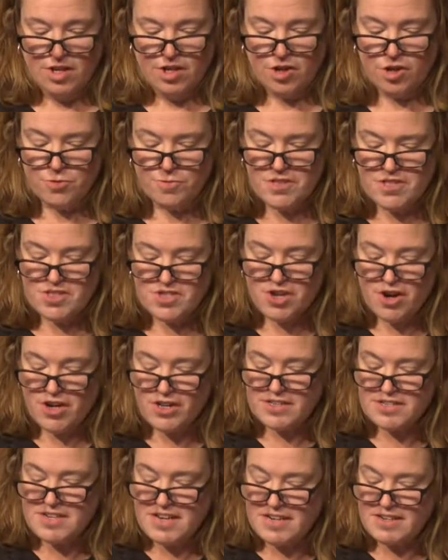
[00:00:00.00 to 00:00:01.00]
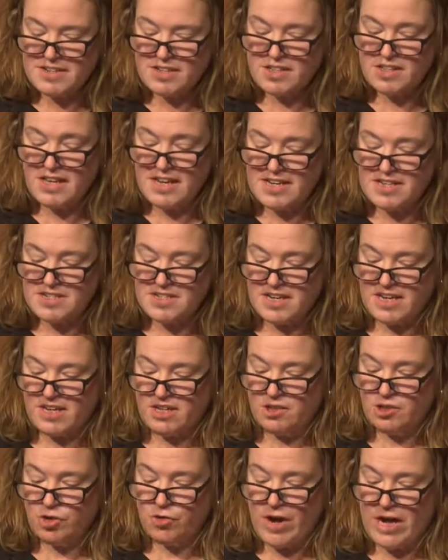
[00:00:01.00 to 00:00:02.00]
Erdman's target t-
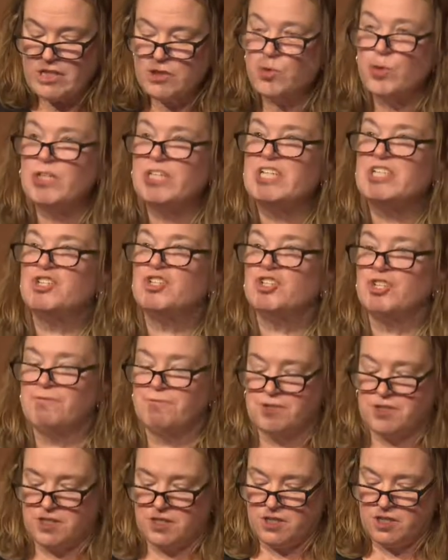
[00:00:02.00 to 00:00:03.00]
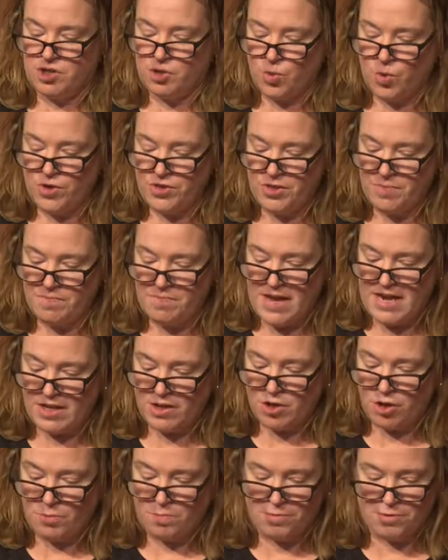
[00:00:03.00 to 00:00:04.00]
clientele gradually shifted toward the
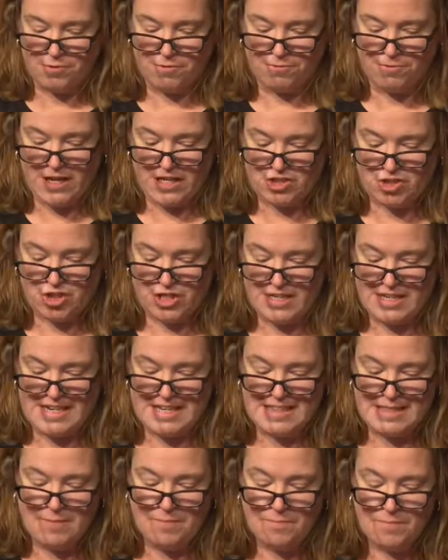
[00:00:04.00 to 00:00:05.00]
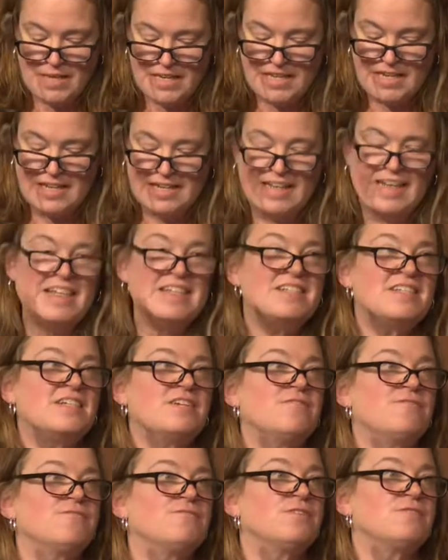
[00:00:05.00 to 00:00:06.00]
medical profession in the mid
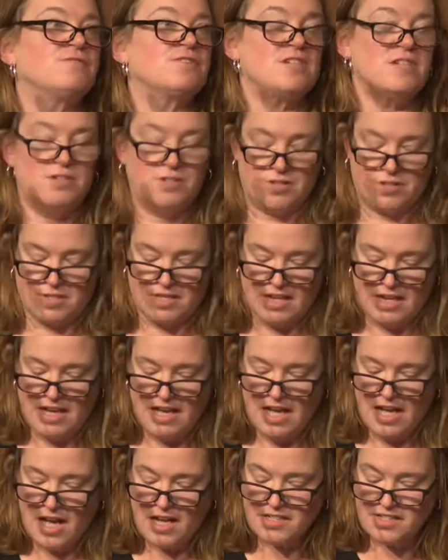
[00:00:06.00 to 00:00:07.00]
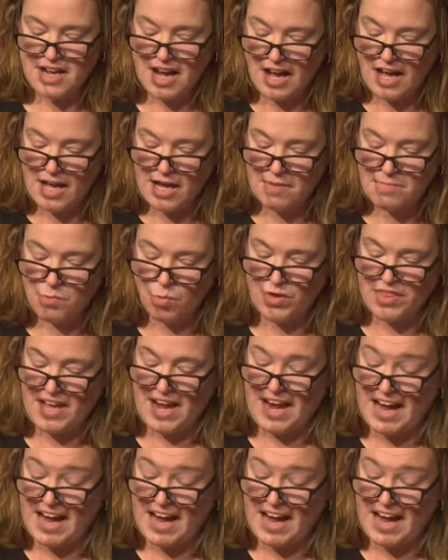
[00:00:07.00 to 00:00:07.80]
1950s, a time when the